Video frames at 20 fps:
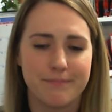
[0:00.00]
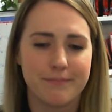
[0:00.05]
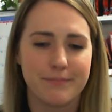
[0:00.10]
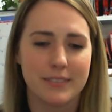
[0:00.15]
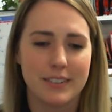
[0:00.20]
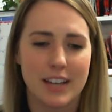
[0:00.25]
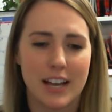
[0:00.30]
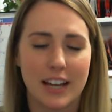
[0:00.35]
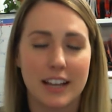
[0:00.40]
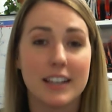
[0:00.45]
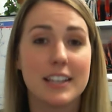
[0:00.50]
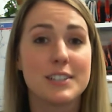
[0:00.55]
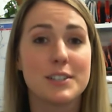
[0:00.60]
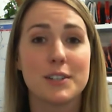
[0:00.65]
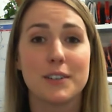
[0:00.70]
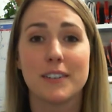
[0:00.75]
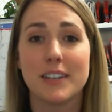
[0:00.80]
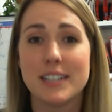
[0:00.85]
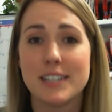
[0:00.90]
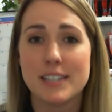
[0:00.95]
a
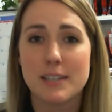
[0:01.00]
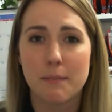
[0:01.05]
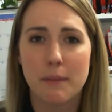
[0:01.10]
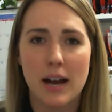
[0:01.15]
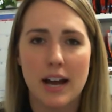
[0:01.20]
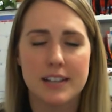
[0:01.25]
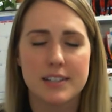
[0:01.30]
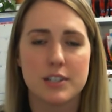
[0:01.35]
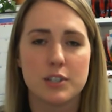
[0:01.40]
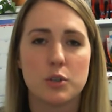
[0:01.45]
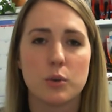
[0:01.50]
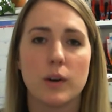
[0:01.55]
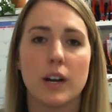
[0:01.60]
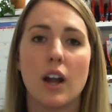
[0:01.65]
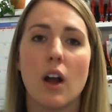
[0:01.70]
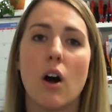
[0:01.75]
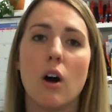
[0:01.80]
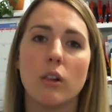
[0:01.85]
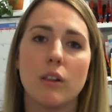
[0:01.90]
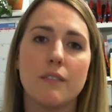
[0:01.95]
glycerin suppository,
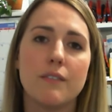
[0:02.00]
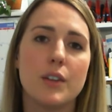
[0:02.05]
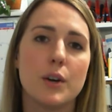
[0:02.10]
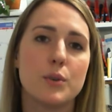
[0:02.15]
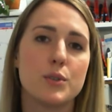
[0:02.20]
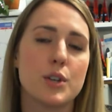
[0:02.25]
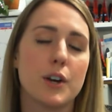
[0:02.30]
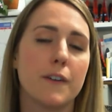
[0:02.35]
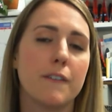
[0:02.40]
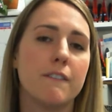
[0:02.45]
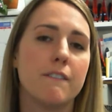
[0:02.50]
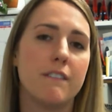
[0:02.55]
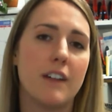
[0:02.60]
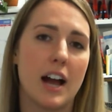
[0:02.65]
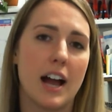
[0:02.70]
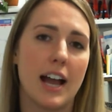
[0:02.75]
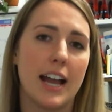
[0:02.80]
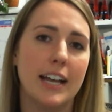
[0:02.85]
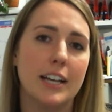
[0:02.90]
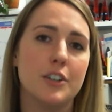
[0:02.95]
all of those are
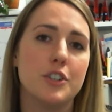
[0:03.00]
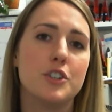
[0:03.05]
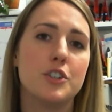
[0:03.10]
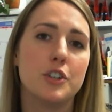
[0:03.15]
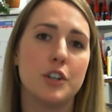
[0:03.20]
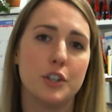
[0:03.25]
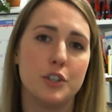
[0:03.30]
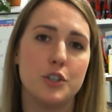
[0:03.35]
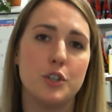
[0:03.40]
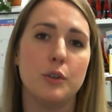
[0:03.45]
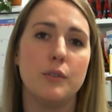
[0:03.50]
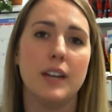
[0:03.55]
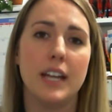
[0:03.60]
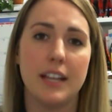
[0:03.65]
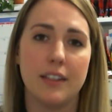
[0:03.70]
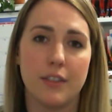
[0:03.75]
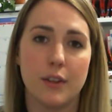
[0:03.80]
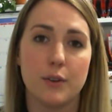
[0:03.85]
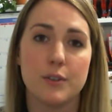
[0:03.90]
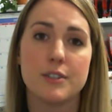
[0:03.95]
fine should you
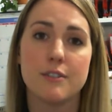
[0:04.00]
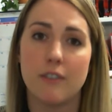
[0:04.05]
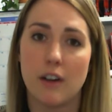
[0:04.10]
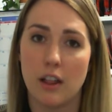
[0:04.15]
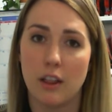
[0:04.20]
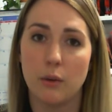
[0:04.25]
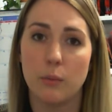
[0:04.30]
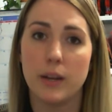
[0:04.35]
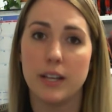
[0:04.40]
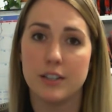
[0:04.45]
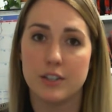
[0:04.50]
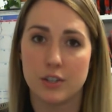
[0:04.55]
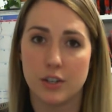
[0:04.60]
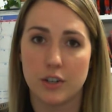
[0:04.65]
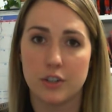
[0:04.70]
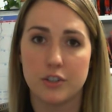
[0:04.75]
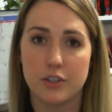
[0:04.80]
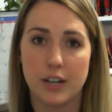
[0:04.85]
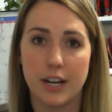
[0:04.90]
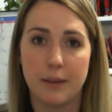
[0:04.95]
need those following
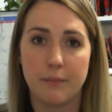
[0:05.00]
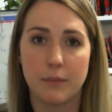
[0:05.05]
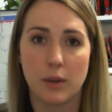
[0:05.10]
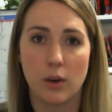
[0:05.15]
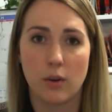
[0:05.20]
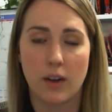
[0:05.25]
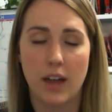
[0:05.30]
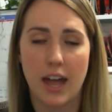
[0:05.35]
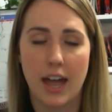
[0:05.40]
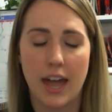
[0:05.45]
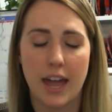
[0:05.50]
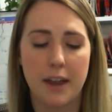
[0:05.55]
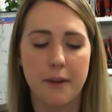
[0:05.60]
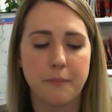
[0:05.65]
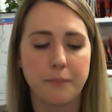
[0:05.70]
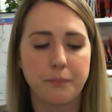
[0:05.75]
surgery, okay?